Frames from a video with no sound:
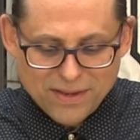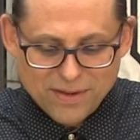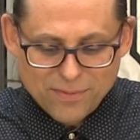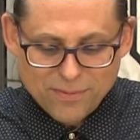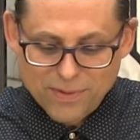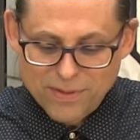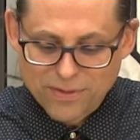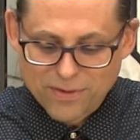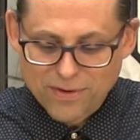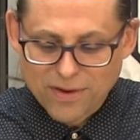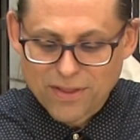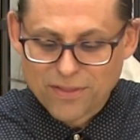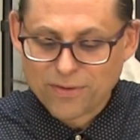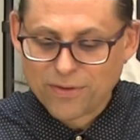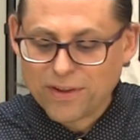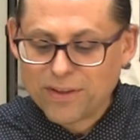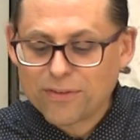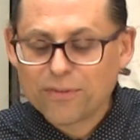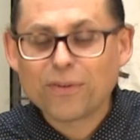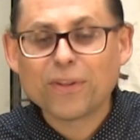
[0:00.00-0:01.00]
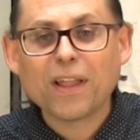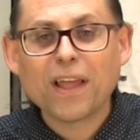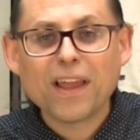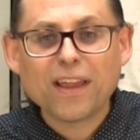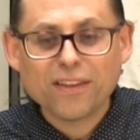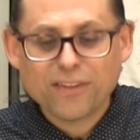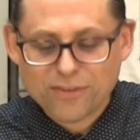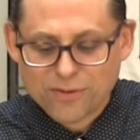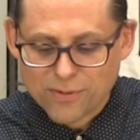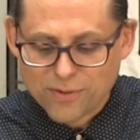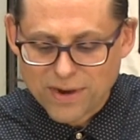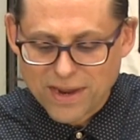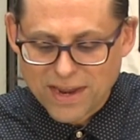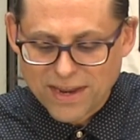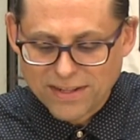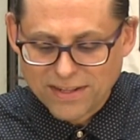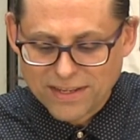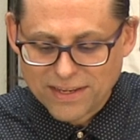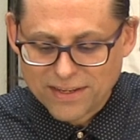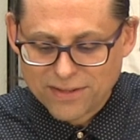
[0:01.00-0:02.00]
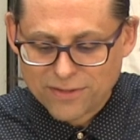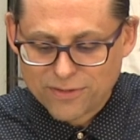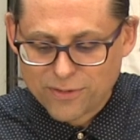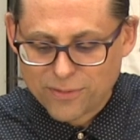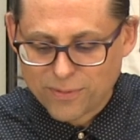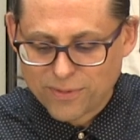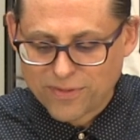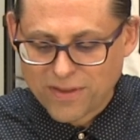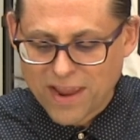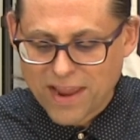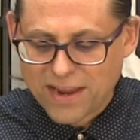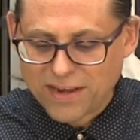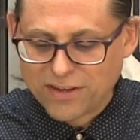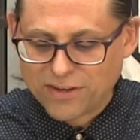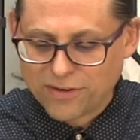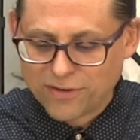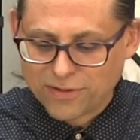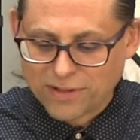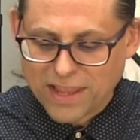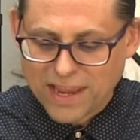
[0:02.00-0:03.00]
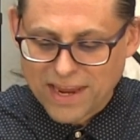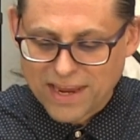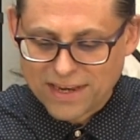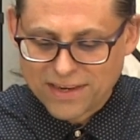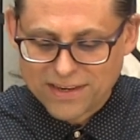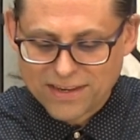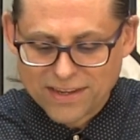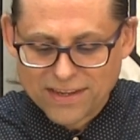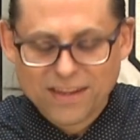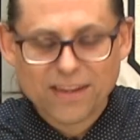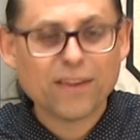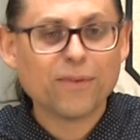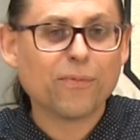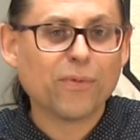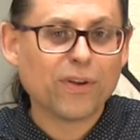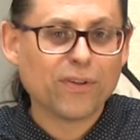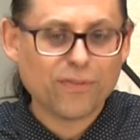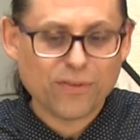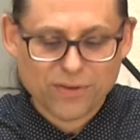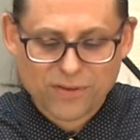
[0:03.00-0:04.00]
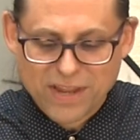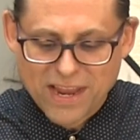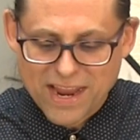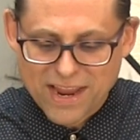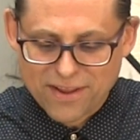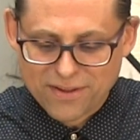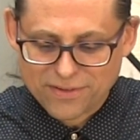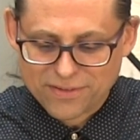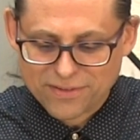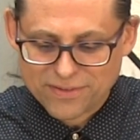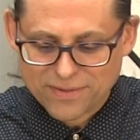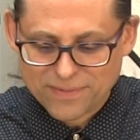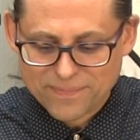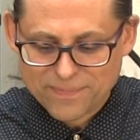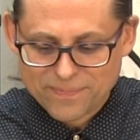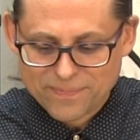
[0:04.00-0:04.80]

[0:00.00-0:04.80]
whether other Israelites or aliens who reside in your land in one of your towns.